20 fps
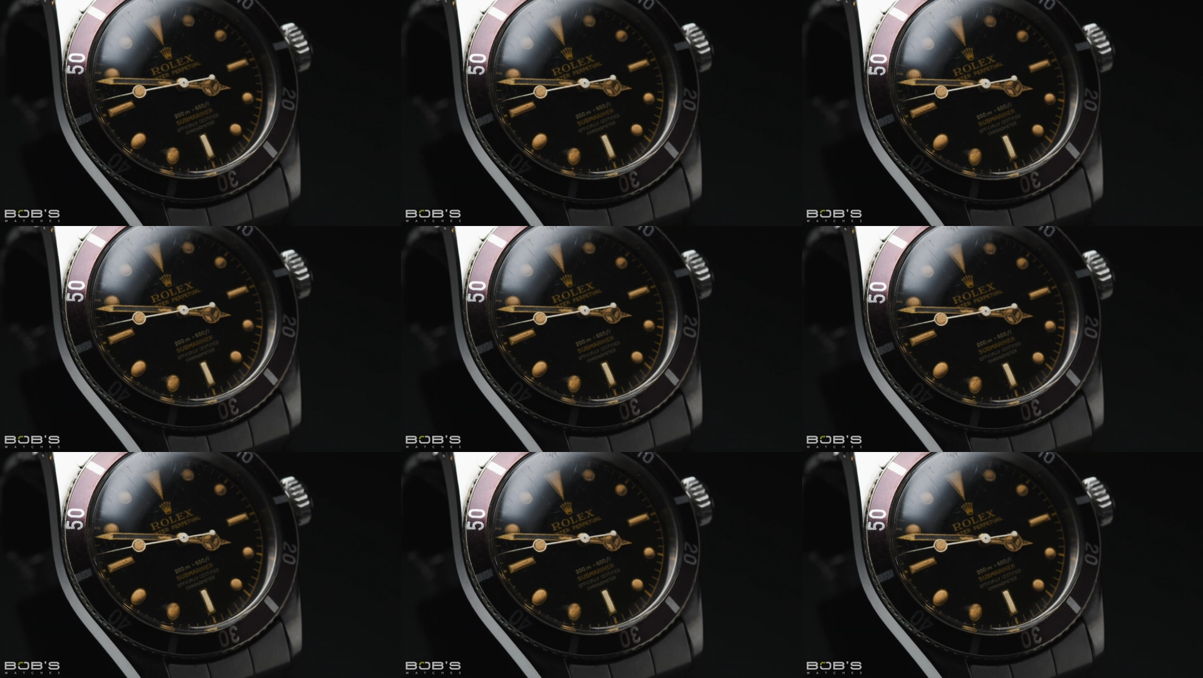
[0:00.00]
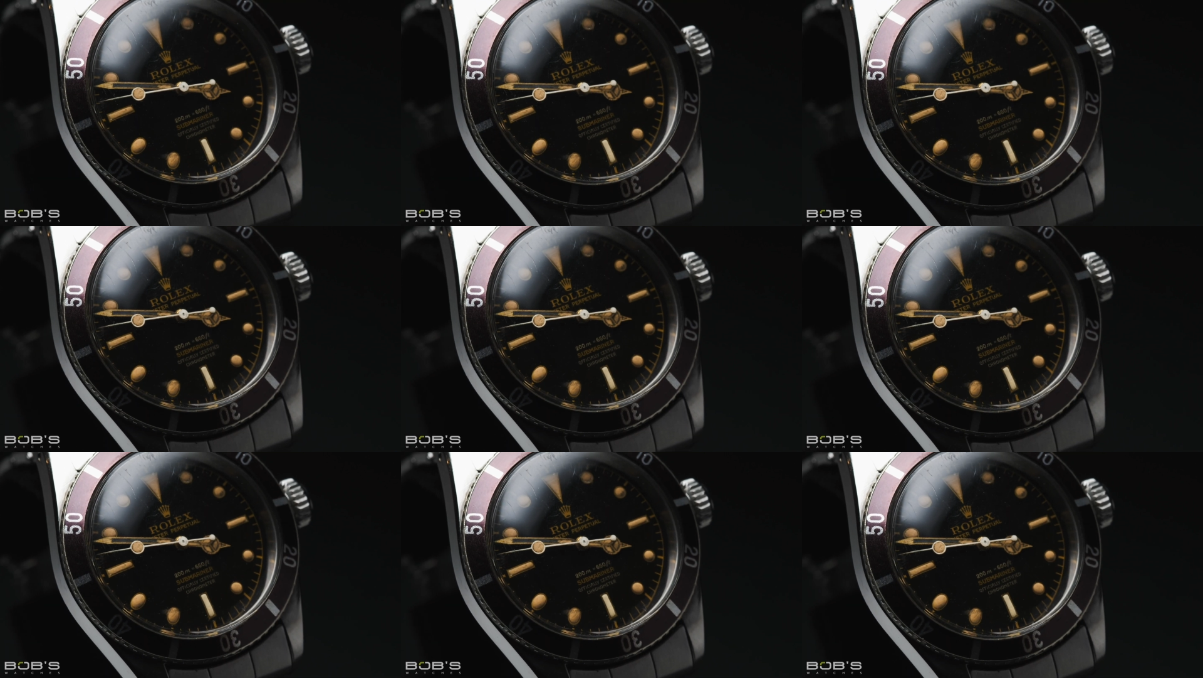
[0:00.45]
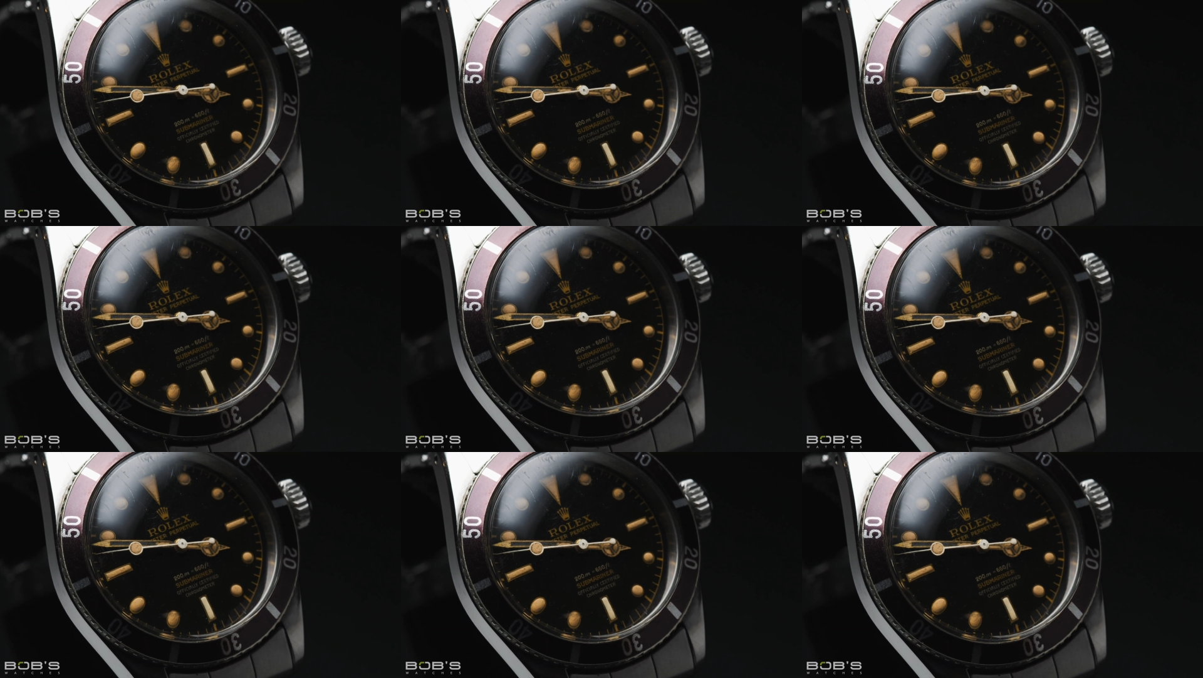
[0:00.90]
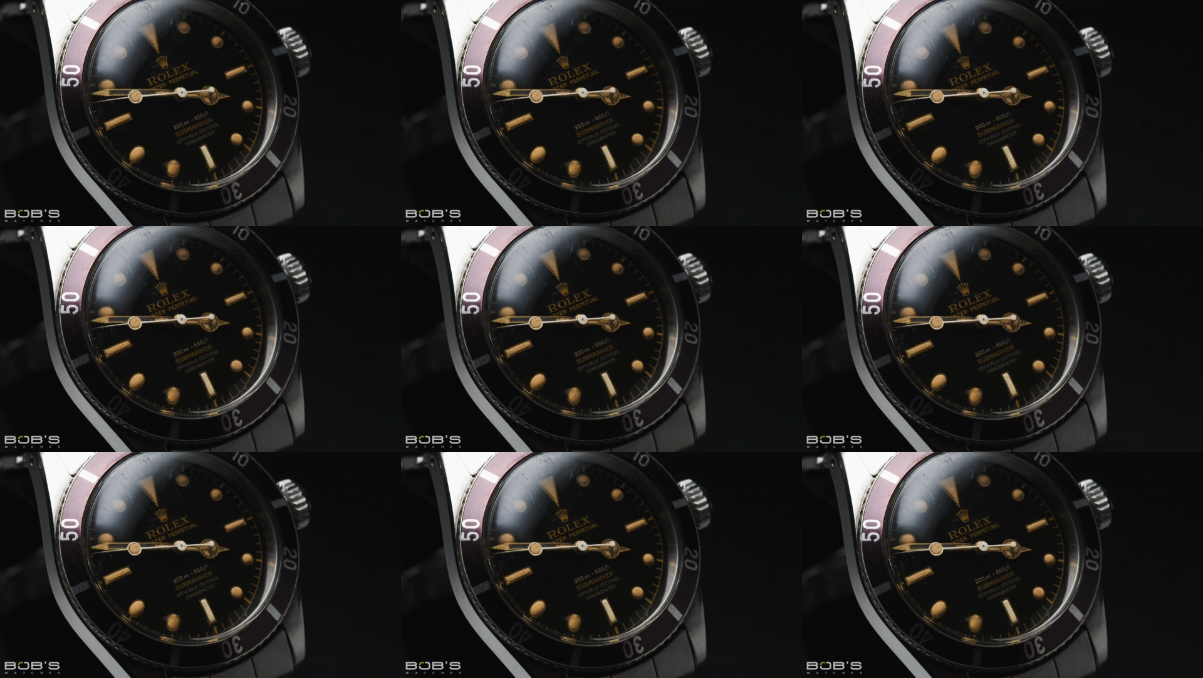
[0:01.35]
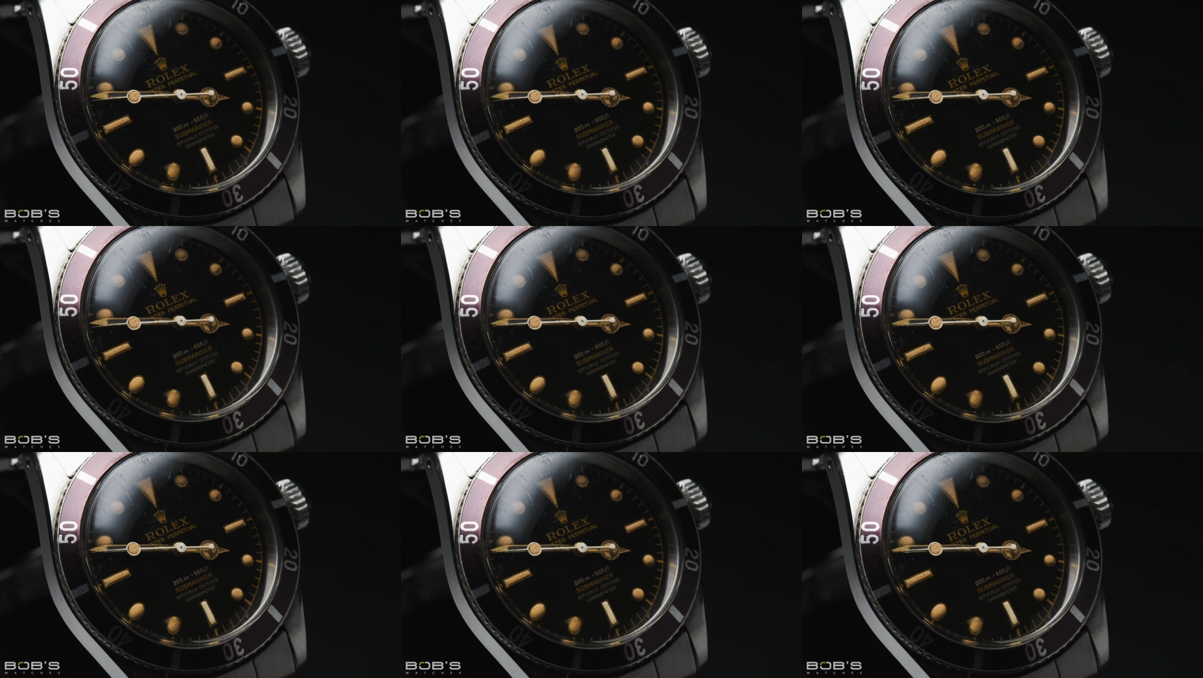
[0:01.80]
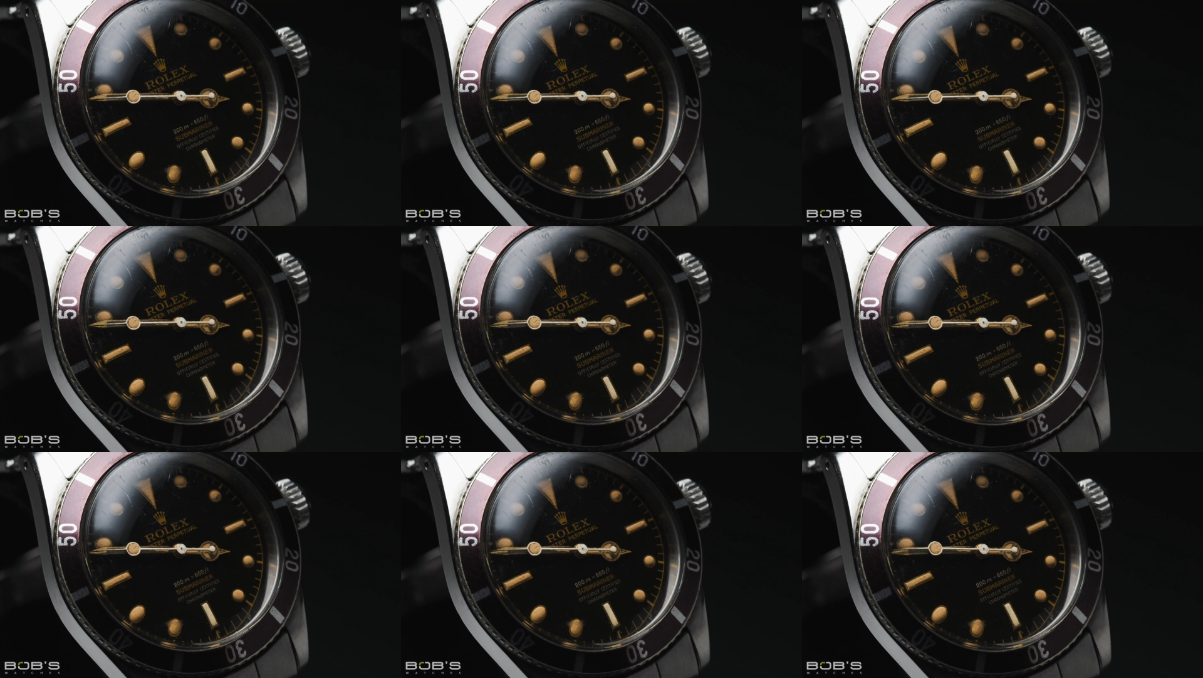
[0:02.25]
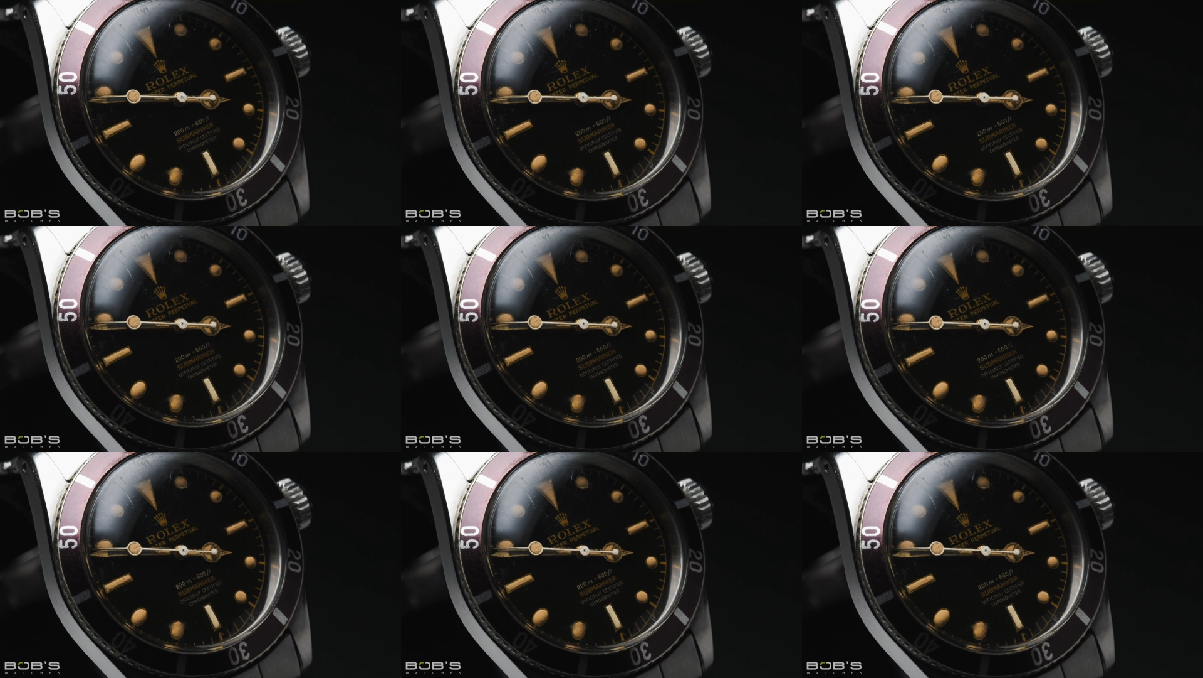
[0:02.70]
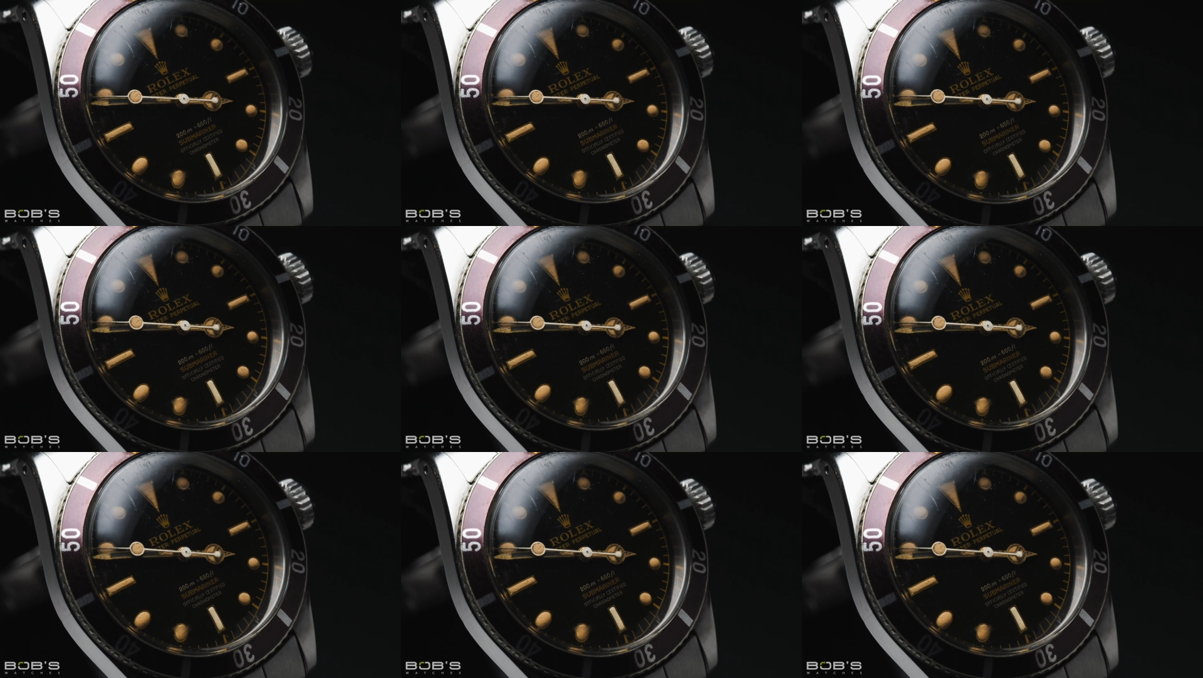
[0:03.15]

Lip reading: Nobody's mouth can be seen.